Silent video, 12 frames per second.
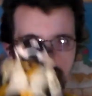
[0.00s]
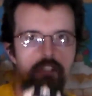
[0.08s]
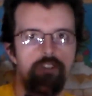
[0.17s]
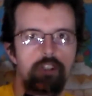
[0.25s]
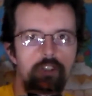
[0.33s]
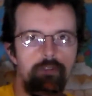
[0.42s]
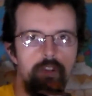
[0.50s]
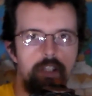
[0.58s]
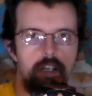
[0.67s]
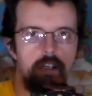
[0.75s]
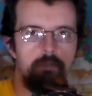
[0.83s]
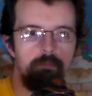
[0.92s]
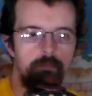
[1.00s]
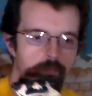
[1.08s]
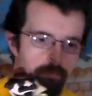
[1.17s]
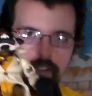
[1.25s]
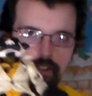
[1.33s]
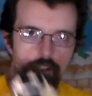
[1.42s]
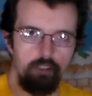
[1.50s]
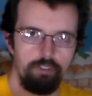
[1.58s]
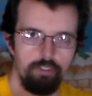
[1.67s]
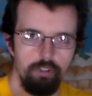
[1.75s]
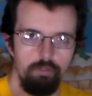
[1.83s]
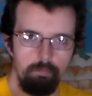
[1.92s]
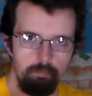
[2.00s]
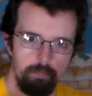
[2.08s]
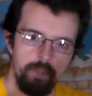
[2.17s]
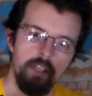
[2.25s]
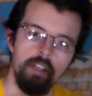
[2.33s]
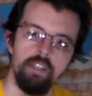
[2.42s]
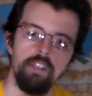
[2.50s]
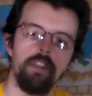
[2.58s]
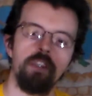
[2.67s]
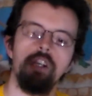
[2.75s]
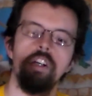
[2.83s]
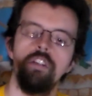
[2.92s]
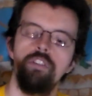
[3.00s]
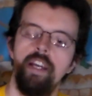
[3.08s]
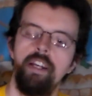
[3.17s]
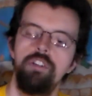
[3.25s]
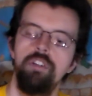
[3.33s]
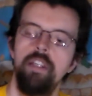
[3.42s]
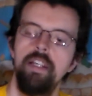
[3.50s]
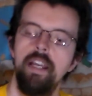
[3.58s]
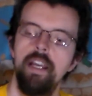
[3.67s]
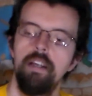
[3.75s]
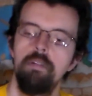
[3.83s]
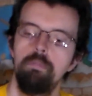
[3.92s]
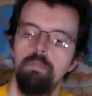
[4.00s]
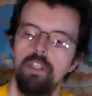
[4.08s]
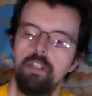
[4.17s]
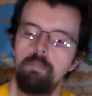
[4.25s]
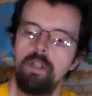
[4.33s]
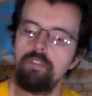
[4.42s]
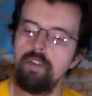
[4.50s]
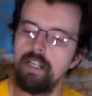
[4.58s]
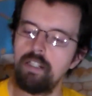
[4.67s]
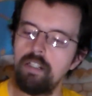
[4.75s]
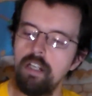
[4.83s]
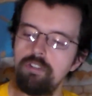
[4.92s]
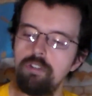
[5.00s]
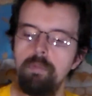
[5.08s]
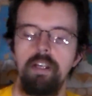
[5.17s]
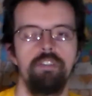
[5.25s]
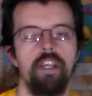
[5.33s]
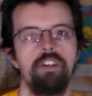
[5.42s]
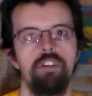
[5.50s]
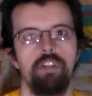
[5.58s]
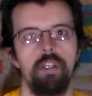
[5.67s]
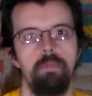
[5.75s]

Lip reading: he's a good figure. And also, there is actually a little bit of a customization